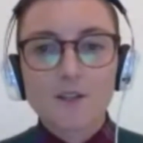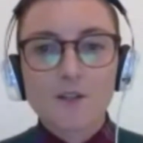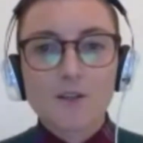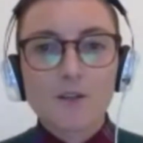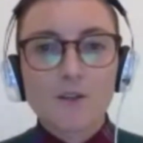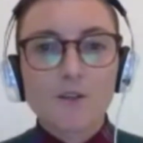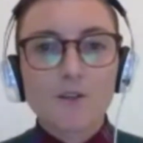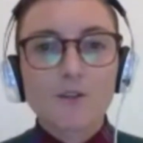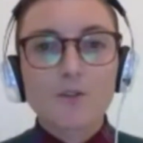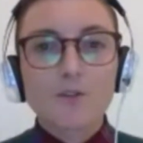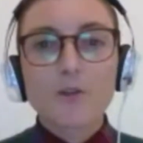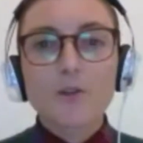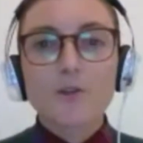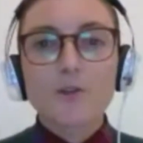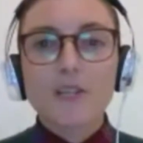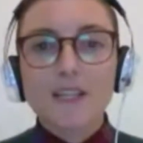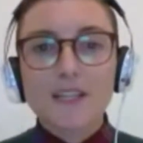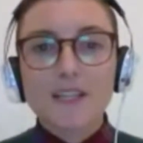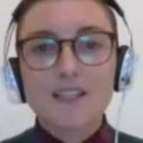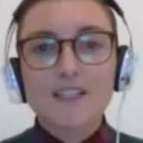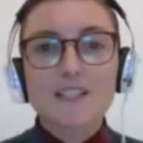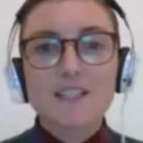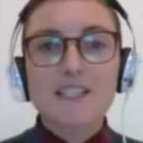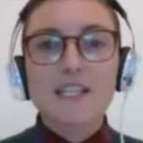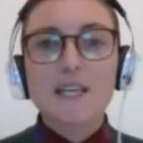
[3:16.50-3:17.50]
Through the
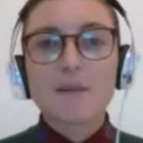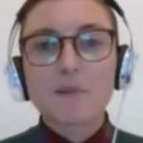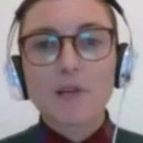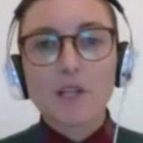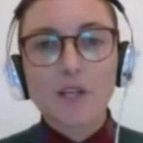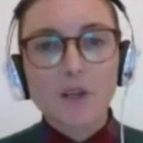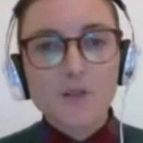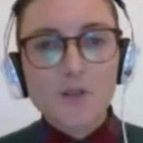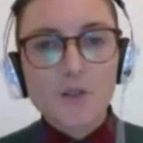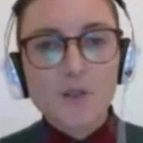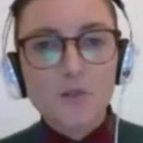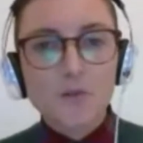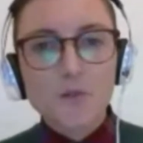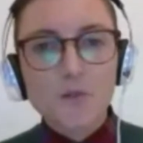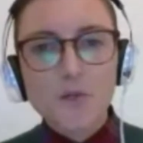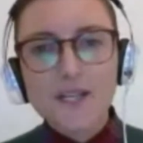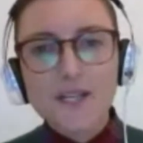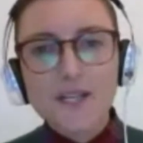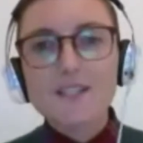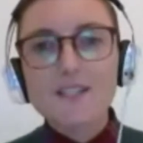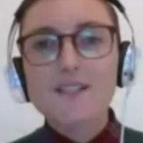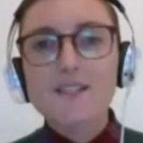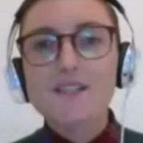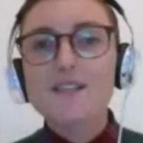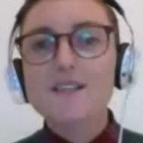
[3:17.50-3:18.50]
demonological
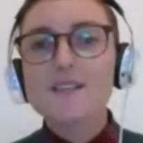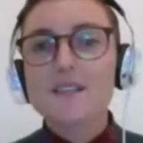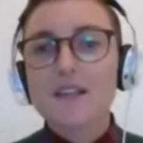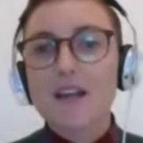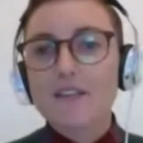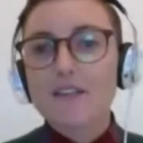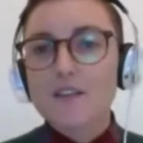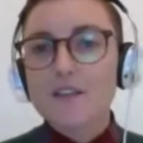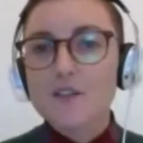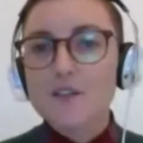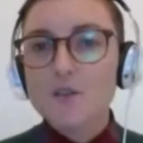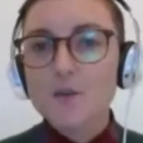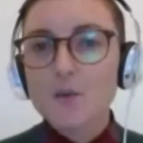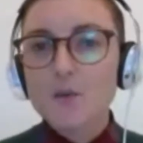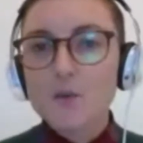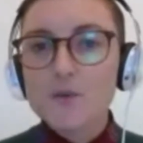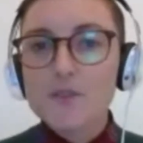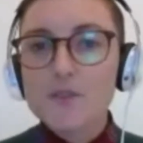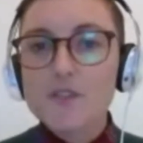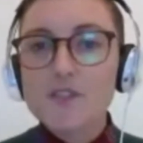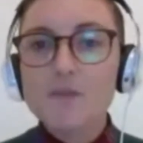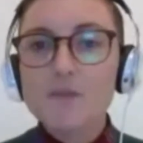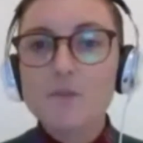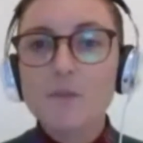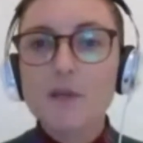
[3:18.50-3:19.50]
treatises and other
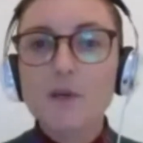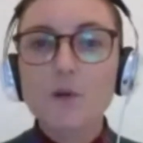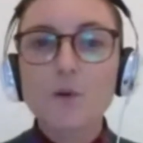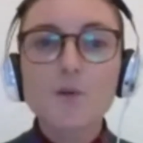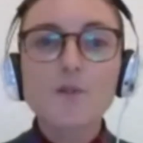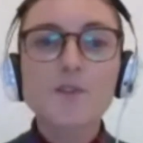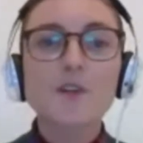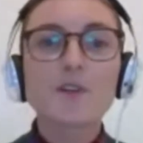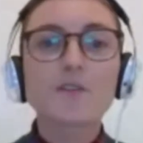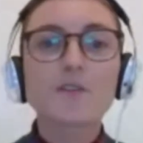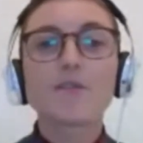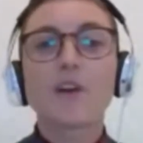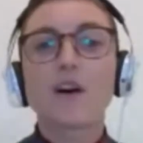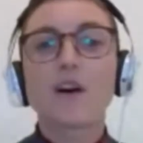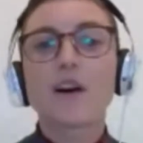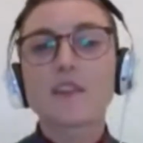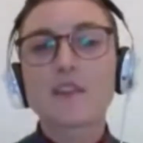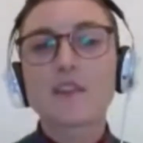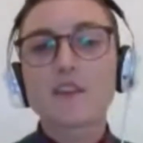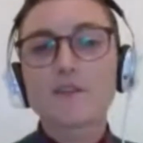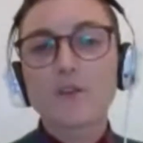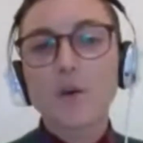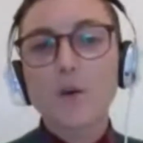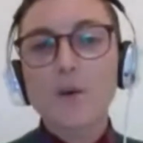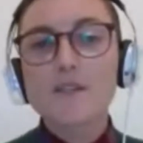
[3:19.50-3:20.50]
sources, we also find
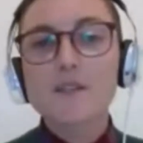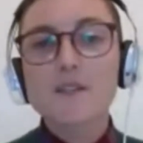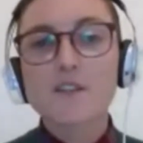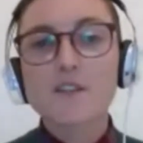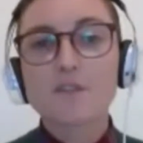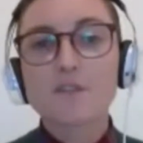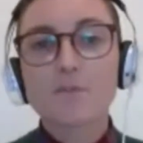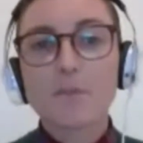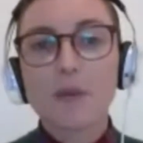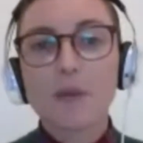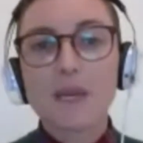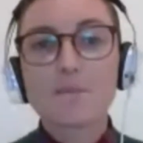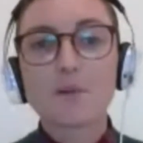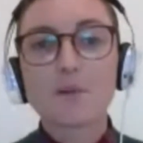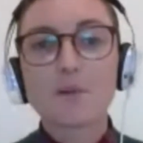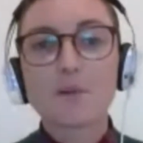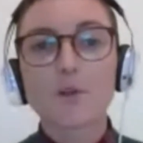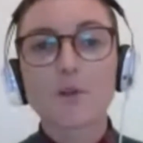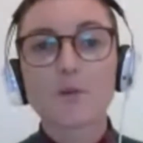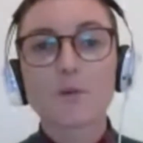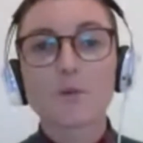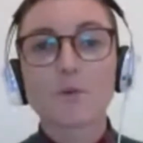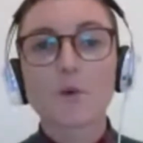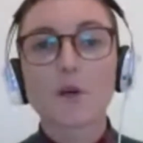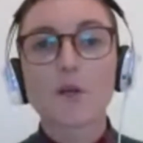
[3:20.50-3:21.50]
the voices of people
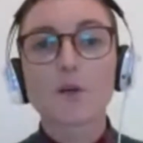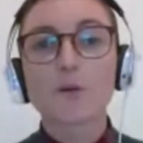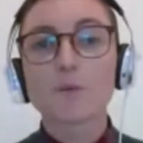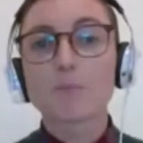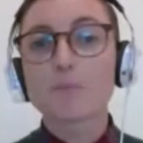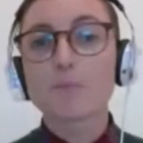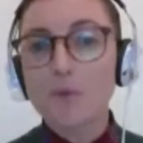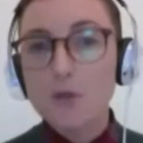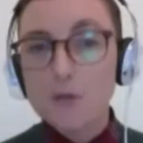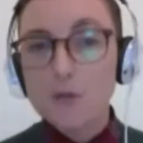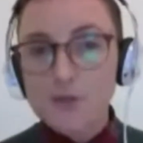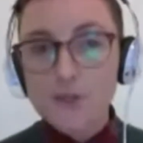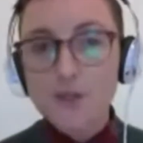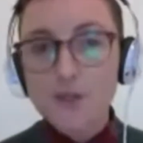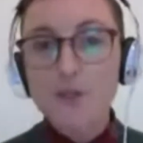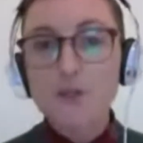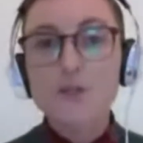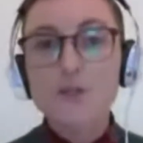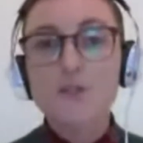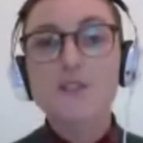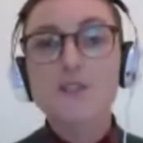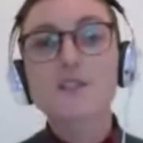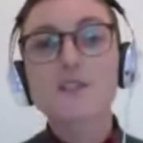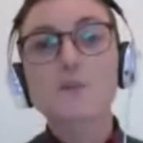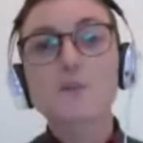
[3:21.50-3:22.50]
who were
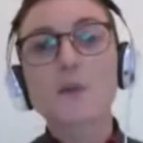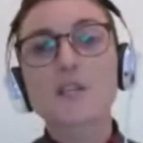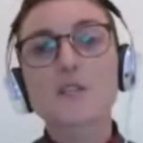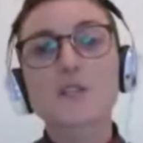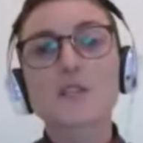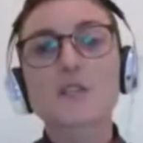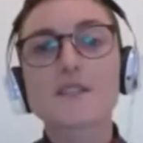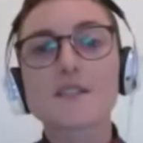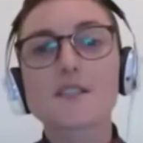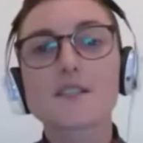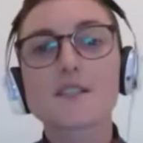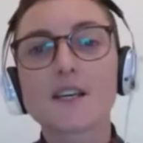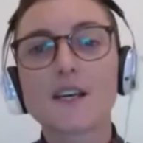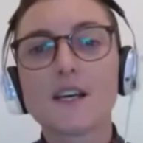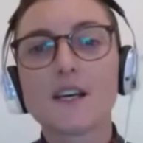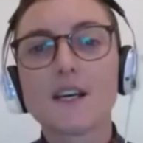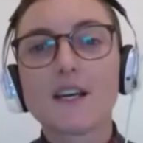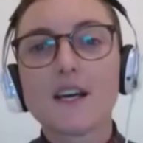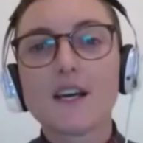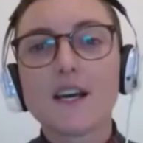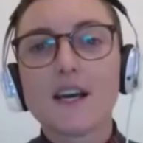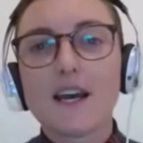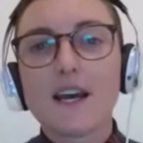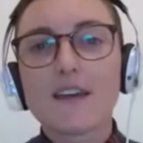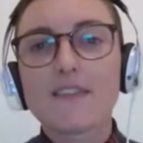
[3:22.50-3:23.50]
prosecuted as witches,
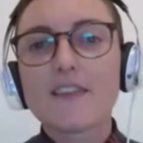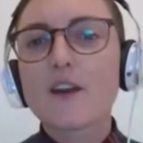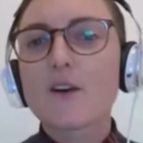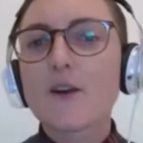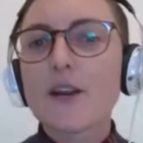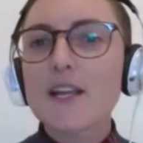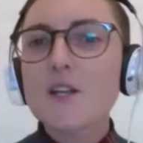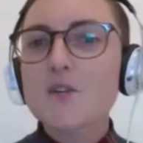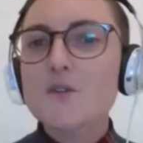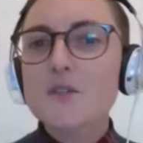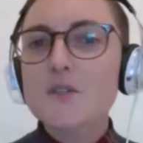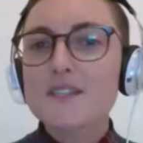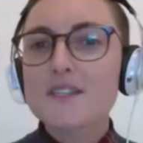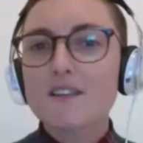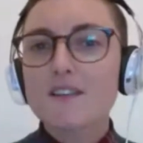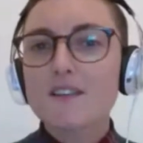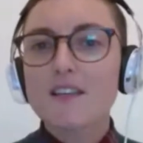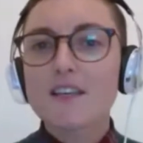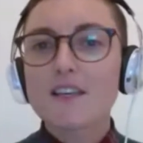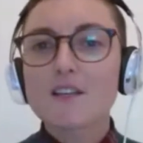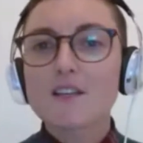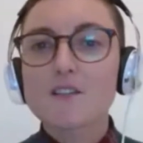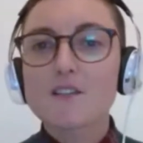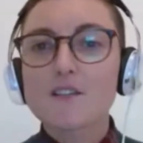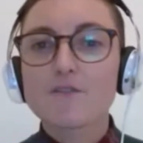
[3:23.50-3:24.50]
and there are interesting
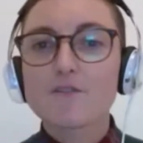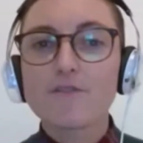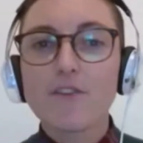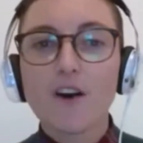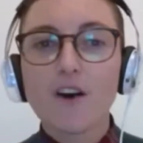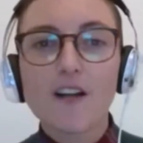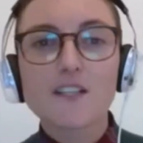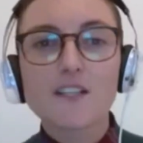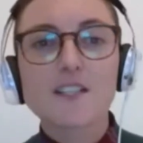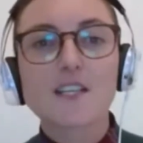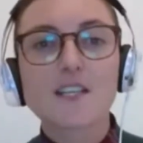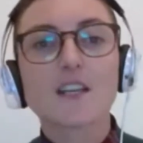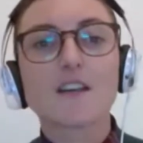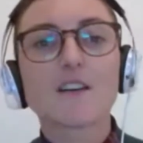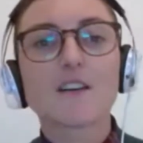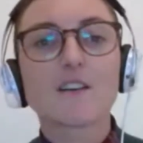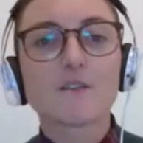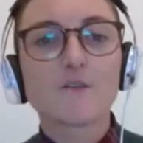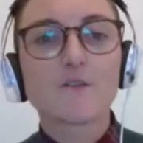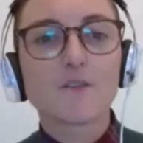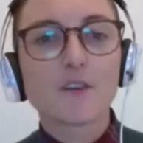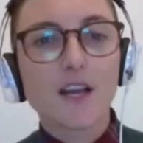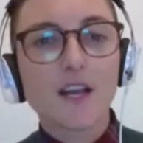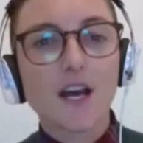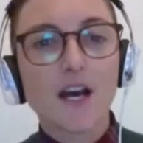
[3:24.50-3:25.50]
things to find here in
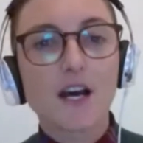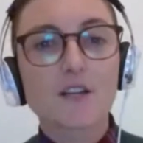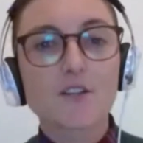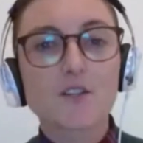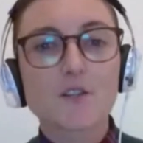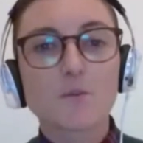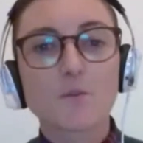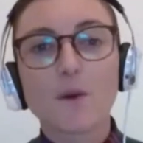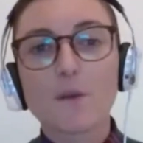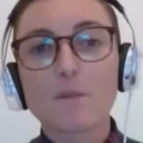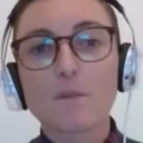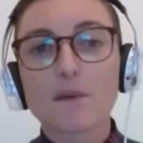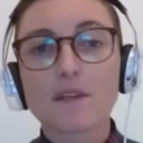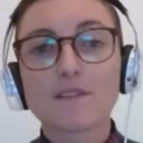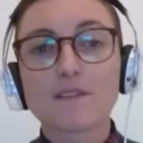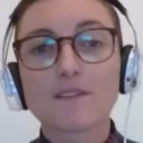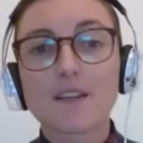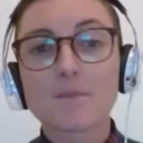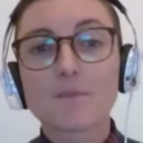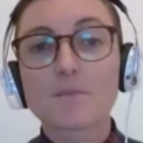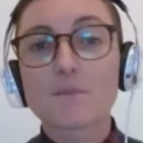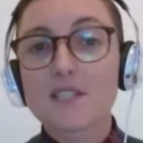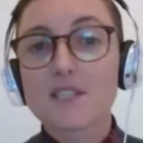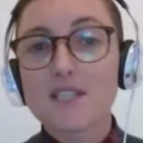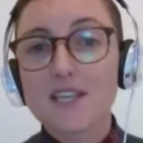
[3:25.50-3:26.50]
regard to women
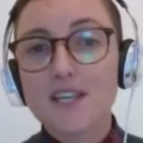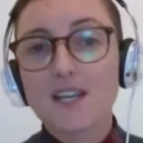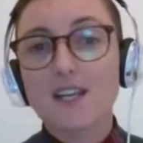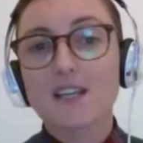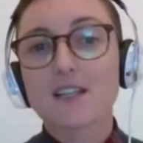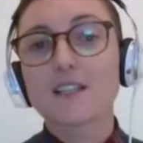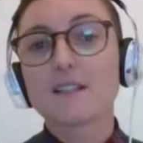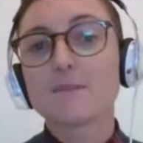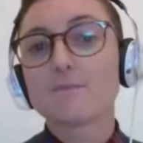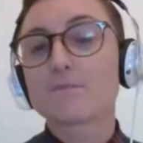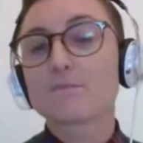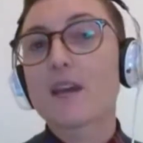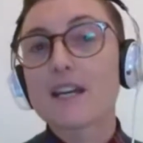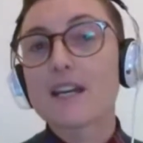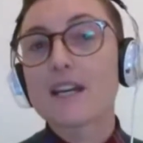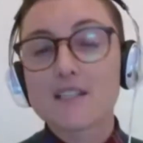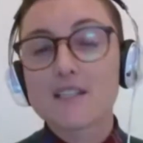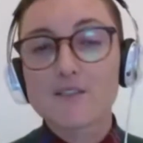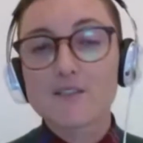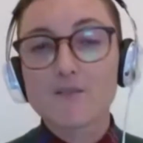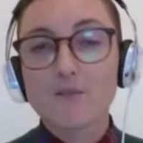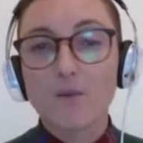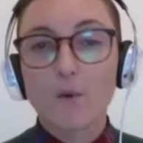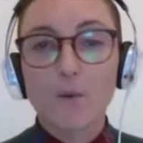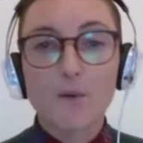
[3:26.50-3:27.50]
in particular
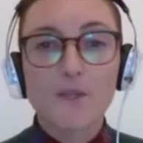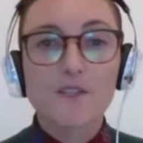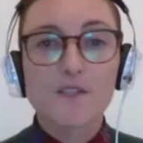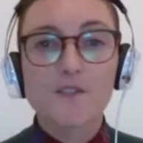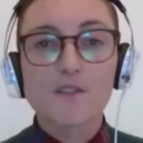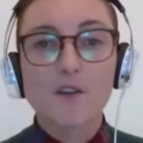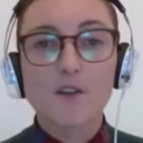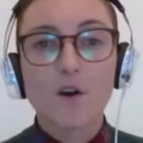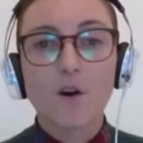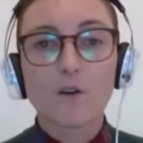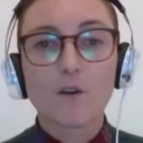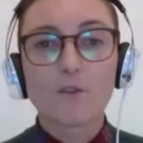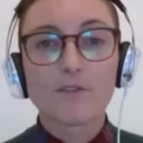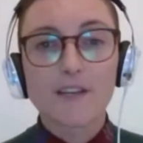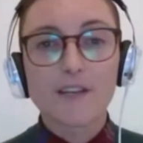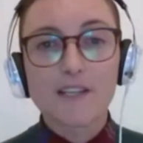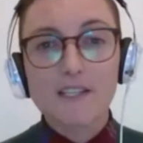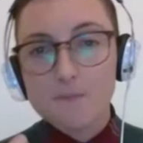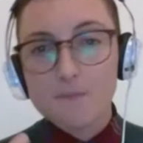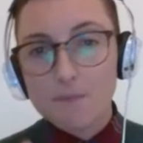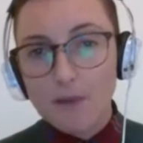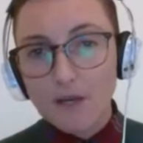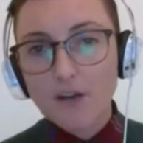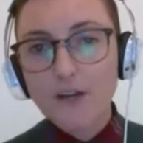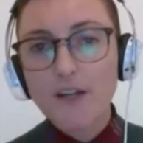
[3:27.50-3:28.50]
as voices of
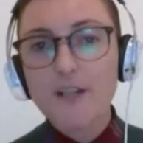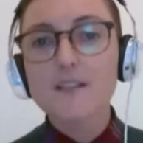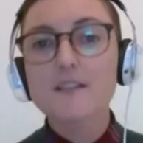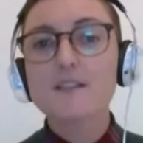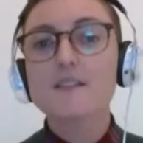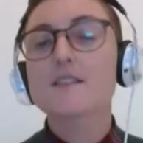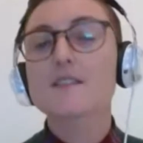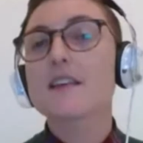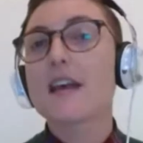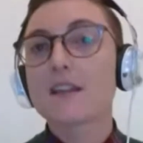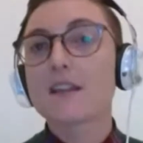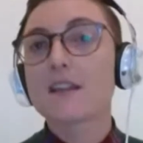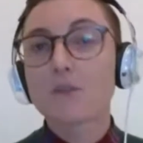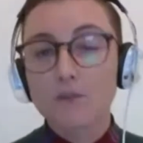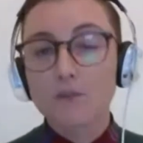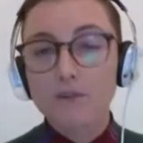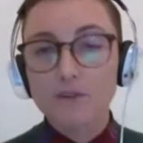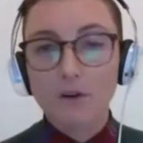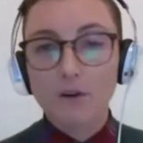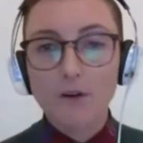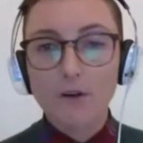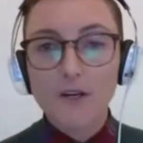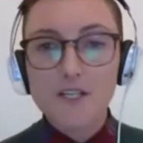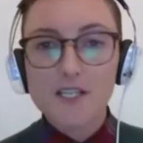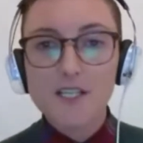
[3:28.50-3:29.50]
experience and
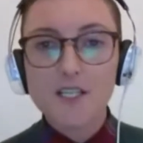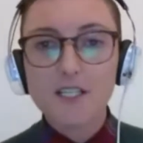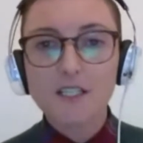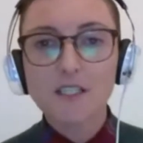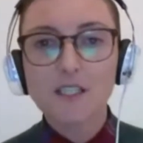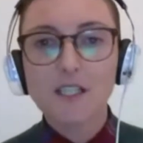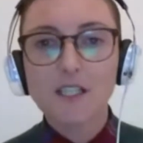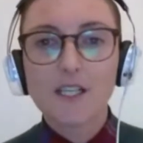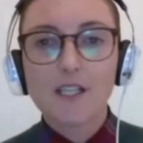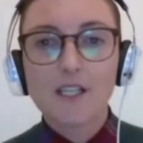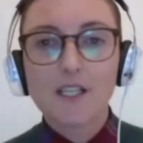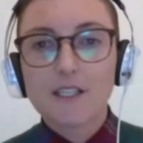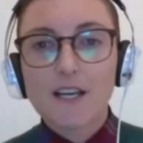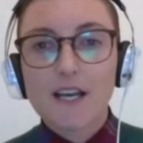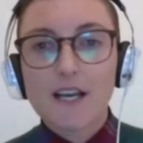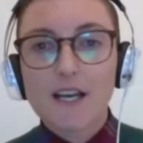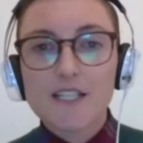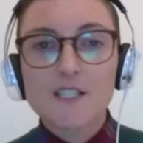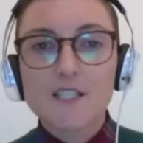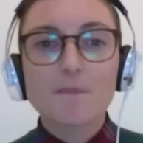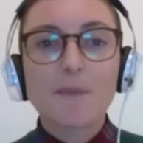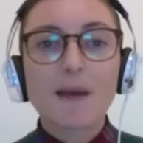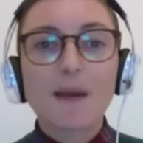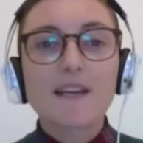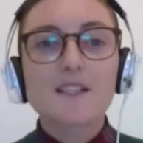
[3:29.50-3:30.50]
authority, and
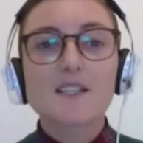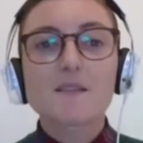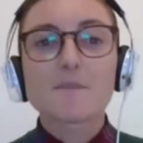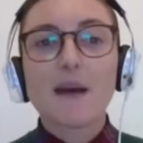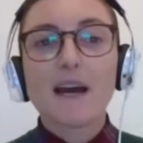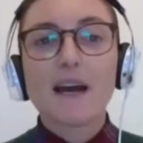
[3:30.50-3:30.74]
debates